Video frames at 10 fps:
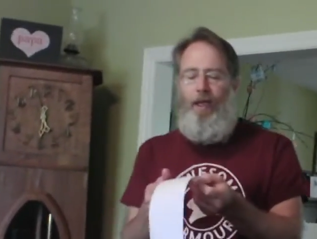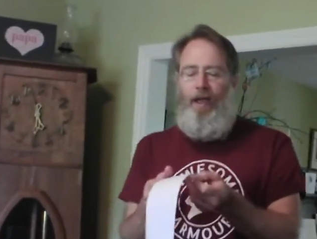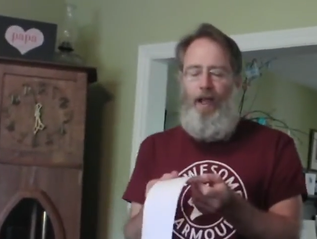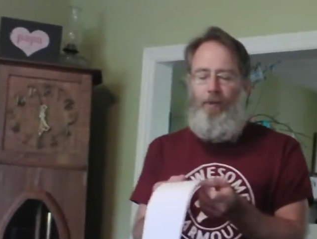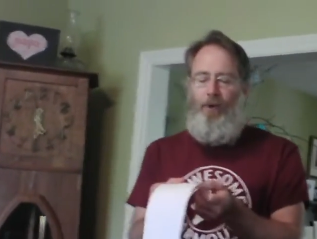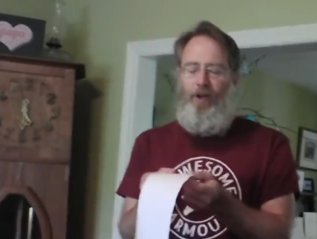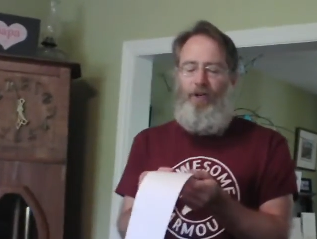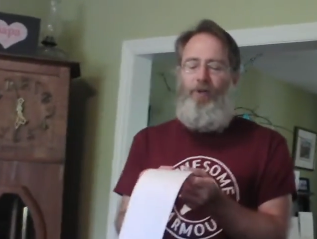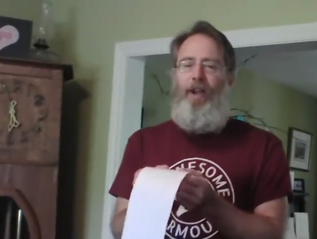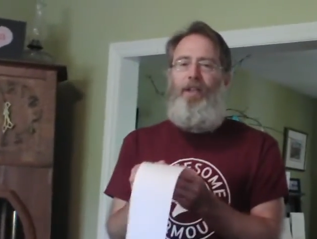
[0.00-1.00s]
and I'm going to
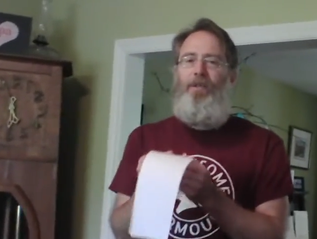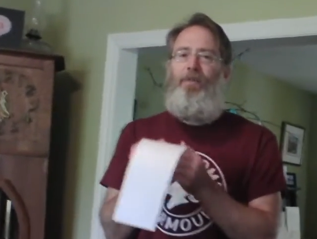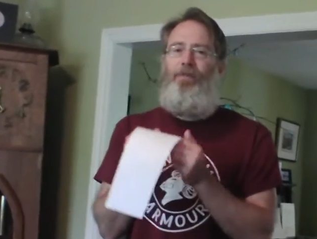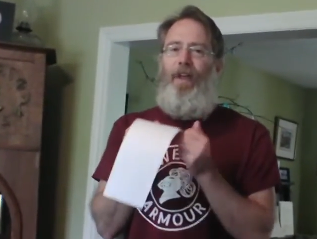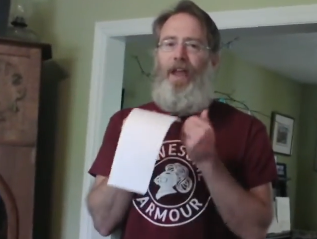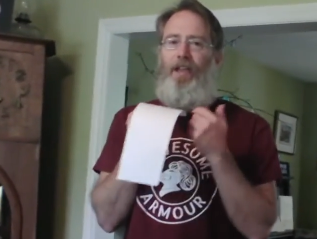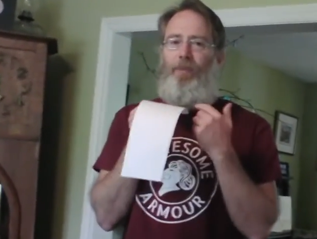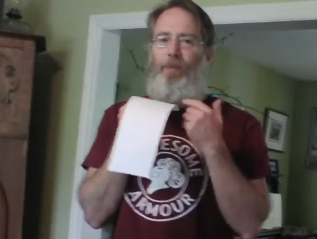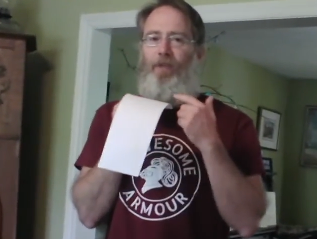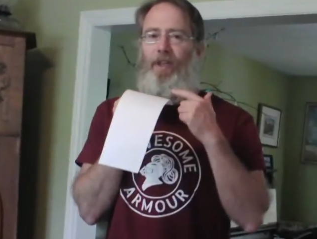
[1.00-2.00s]
create some
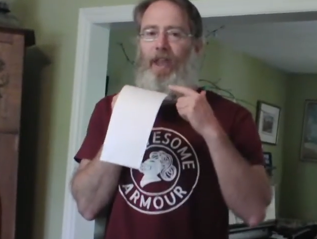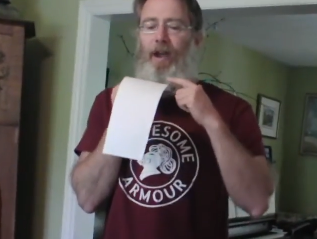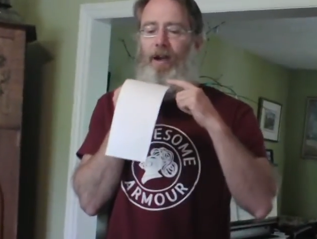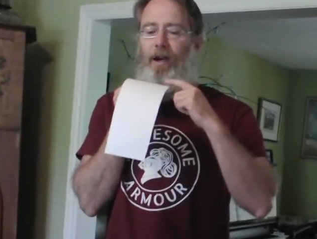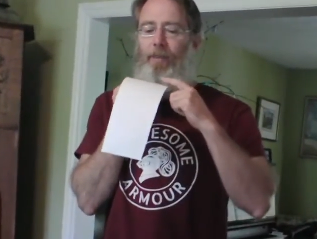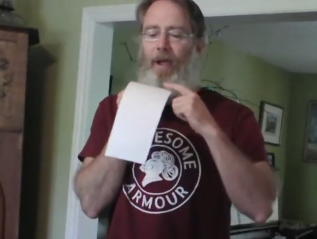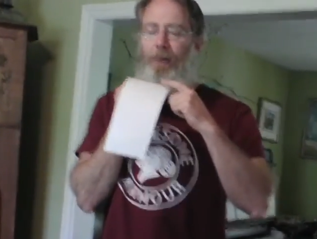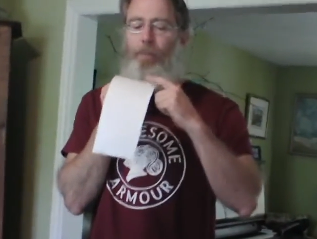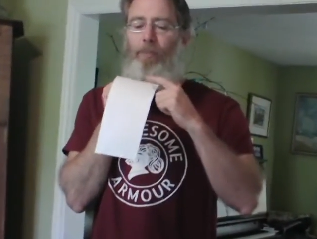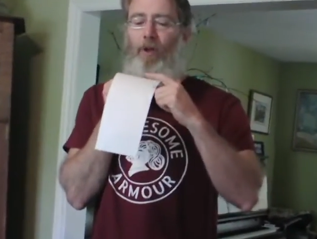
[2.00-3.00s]
fast-moving air by
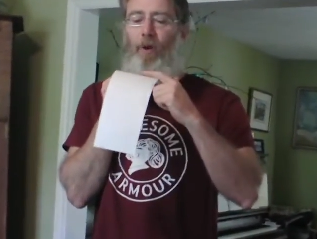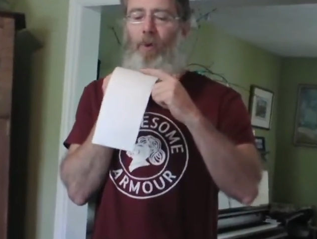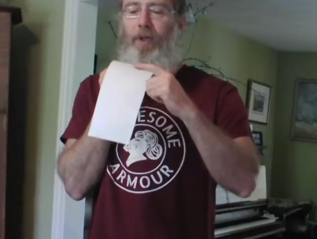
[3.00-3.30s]
blowing